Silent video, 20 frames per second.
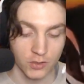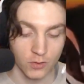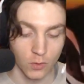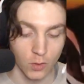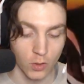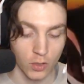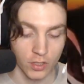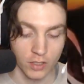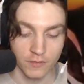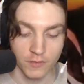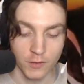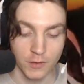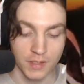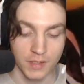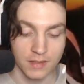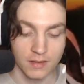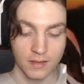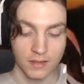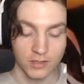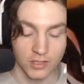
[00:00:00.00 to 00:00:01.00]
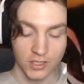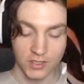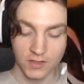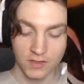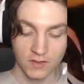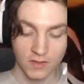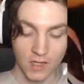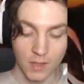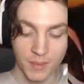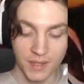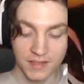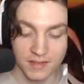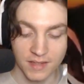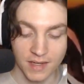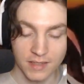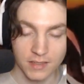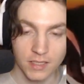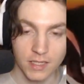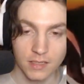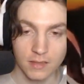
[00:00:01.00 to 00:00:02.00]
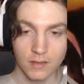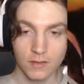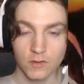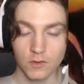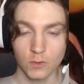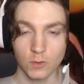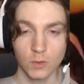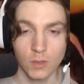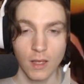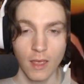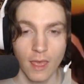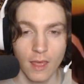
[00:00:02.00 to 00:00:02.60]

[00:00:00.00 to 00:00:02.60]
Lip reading: or if you need just some attacks in to